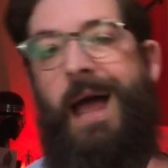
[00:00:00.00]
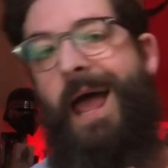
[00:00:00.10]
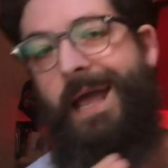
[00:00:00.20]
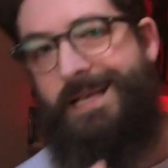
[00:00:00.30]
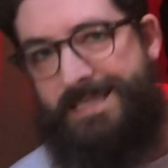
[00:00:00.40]

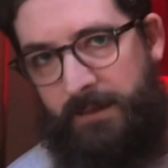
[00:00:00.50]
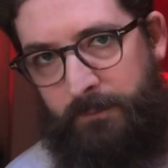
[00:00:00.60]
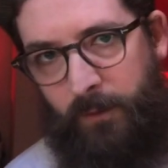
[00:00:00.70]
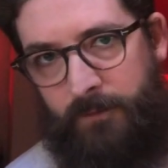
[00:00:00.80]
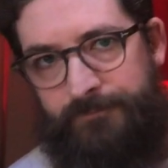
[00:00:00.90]

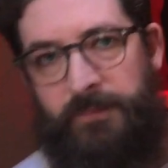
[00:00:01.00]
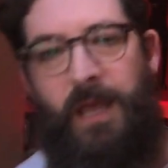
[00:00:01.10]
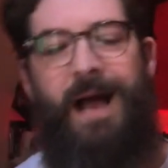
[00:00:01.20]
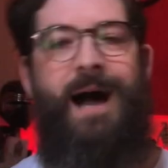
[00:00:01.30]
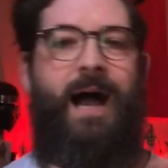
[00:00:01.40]
Example,
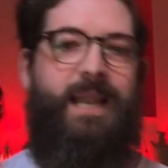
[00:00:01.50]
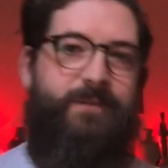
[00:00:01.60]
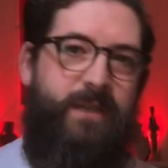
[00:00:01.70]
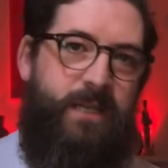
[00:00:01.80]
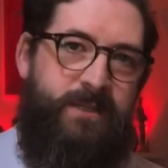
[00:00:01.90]
I
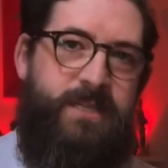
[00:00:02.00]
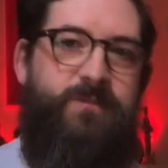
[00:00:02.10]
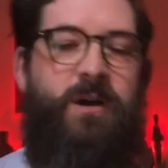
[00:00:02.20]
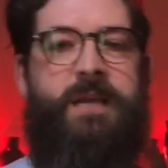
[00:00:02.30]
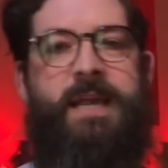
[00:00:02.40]
live in London
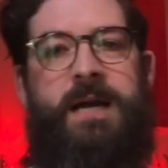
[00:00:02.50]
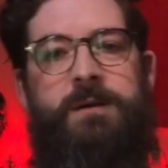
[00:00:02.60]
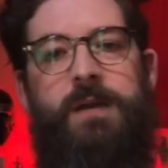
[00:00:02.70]
right now.